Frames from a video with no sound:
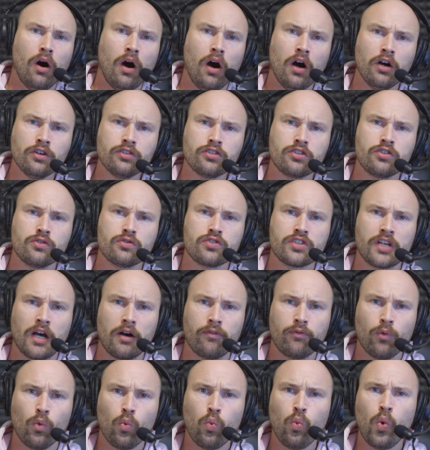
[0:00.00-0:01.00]
Ask
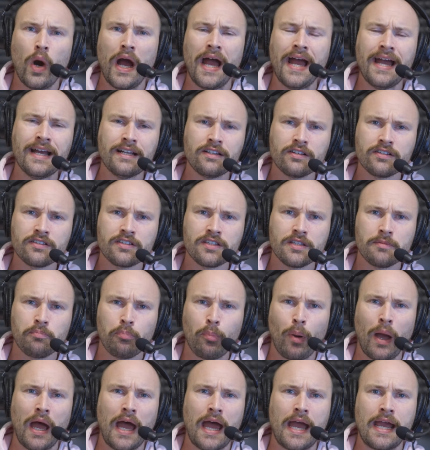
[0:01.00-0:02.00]
yourself, where does the
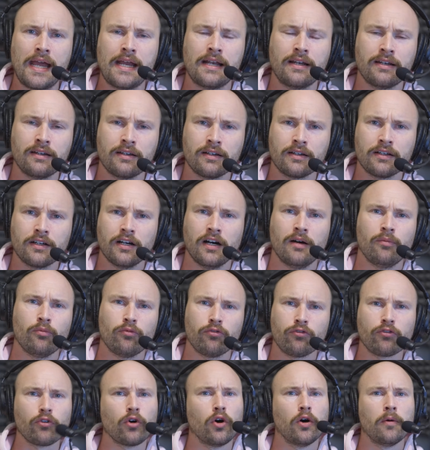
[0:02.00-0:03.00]
pain come
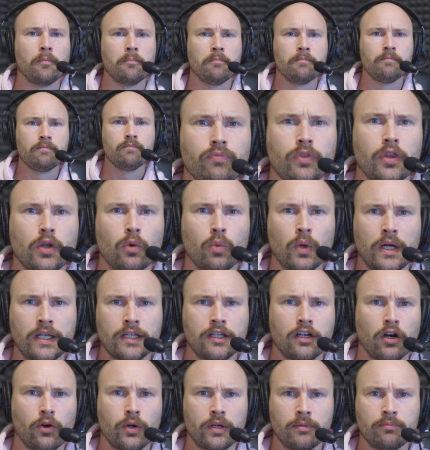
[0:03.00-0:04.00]
from when
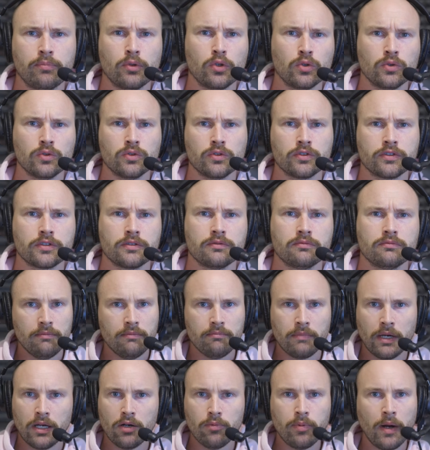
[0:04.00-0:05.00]
going bald?
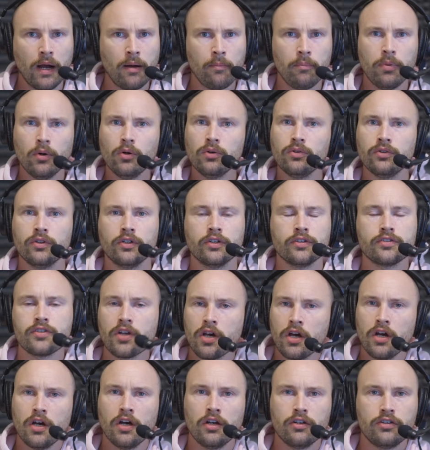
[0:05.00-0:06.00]
Male pattern baldness
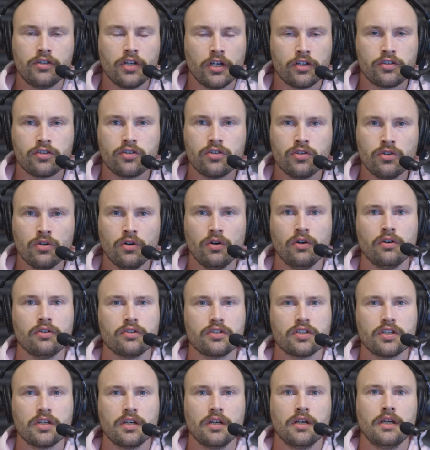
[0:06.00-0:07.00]
does
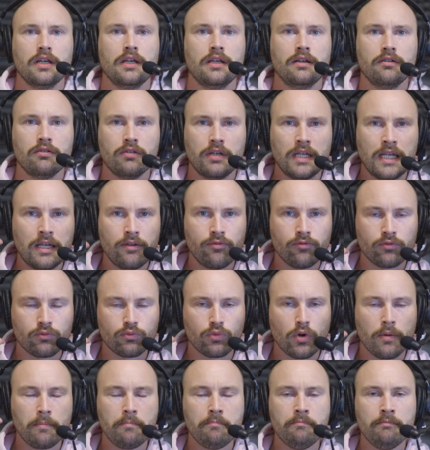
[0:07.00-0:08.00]
not even
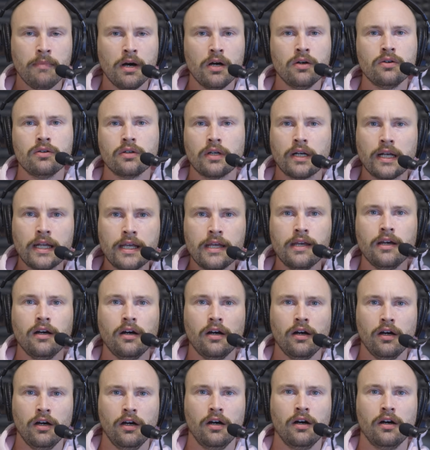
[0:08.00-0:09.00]
remotely
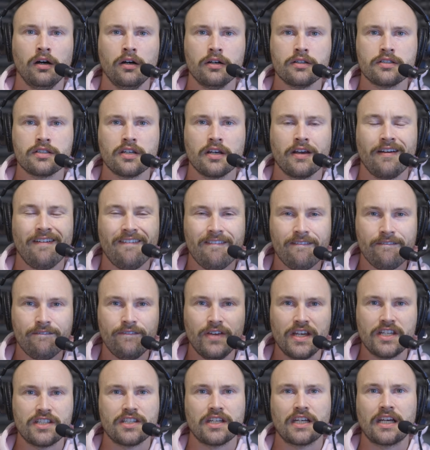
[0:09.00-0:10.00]
hurt
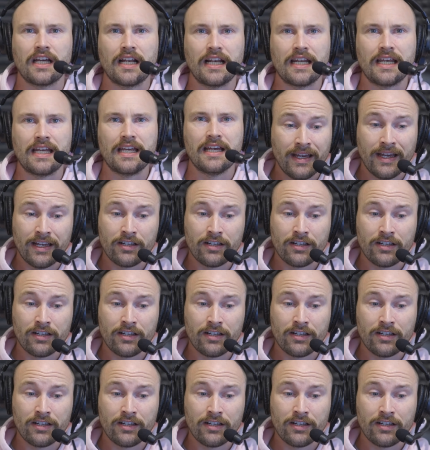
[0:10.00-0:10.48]
physically.